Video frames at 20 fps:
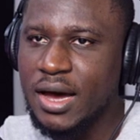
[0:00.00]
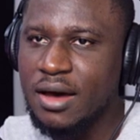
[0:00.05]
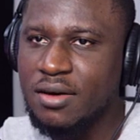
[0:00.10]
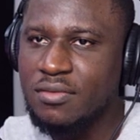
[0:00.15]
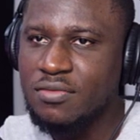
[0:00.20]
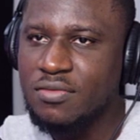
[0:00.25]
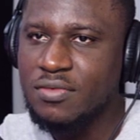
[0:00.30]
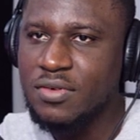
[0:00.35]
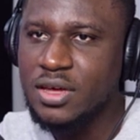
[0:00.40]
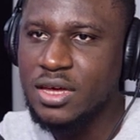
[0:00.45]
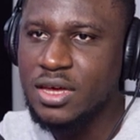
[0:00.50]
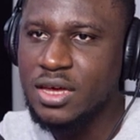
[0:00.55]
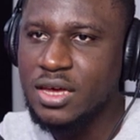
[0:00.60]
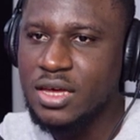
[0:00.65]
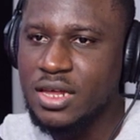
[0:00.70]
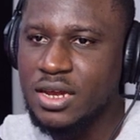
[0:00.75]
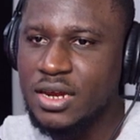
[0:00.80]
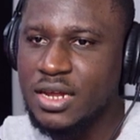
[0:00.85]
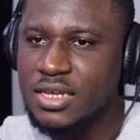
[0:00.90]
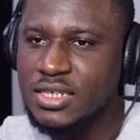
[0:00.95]
have,
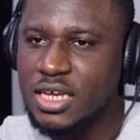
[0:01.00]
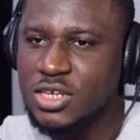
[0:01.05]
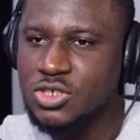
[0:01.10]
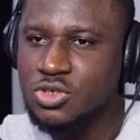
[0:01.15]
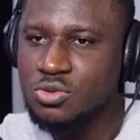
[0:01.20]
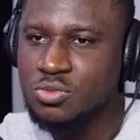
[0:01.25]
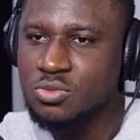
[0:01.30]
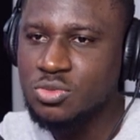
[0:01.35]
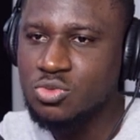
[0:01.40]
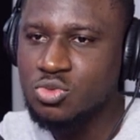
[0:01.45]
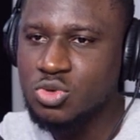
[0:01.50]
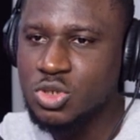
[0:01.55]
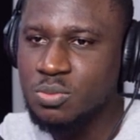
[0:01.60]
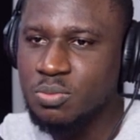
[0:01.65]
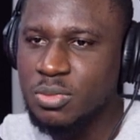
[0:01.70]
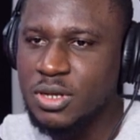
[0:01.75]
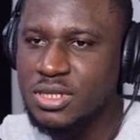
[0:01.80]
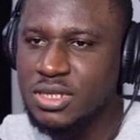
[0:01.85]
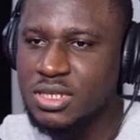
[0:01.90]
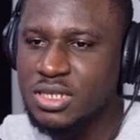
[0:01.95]
let's assume we
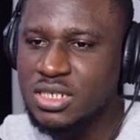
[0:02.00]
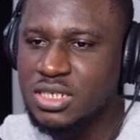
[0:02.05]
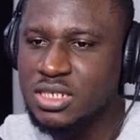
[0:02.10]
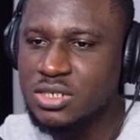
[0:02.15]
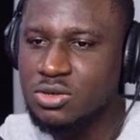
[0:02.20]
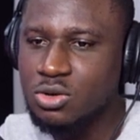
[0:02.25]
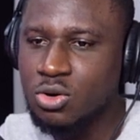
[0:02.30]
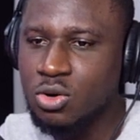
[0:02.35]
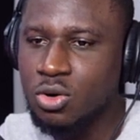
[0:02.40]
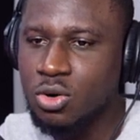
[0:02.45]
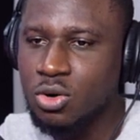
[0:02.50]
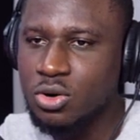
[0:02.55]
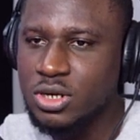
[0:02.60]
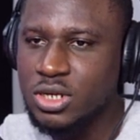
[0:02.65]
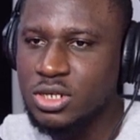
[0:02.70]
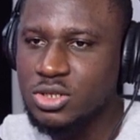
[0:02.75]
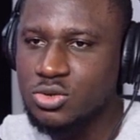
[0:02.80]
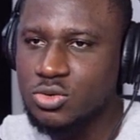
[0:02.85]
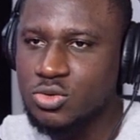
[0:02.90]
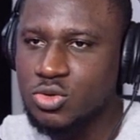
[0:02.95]
split this chord
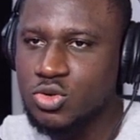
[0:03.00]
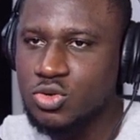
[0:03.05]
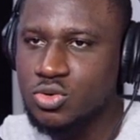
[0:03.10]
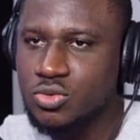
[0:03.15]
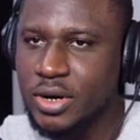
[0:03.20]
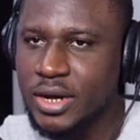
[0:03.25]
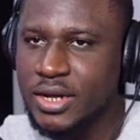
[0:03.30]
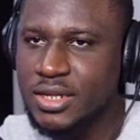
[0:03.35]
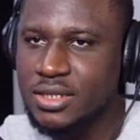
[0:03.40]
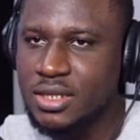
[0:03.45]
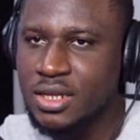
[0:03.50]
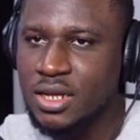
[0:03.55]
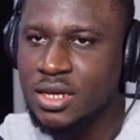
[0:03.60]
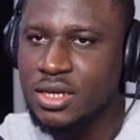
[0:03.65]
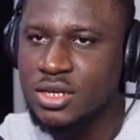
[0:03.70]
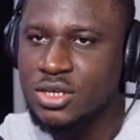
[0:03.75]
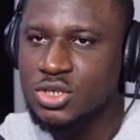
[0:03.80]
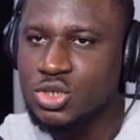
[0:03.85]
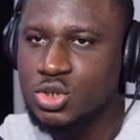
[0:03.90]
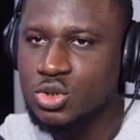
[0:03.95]
into two, right?
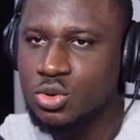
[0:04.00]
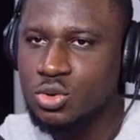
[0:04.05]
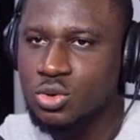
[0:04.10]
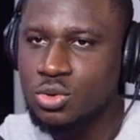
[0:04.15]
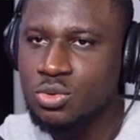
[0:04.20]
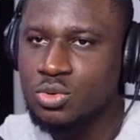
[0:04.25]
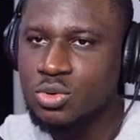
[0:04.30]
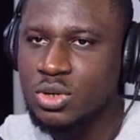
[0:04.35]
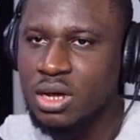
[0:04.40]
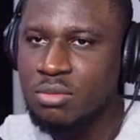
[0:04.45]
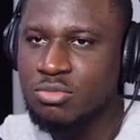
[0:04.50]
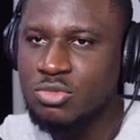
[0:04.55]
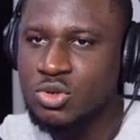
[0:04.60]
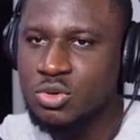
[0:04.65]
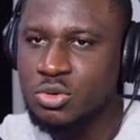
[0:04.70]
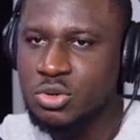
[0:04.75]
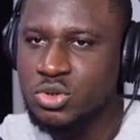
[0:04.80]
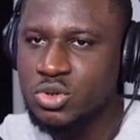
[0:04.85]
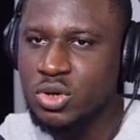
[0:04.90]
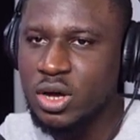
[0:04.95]
So that means
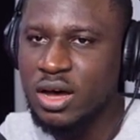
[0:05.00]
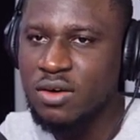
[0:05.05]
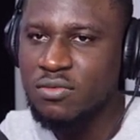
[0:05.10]
we're going to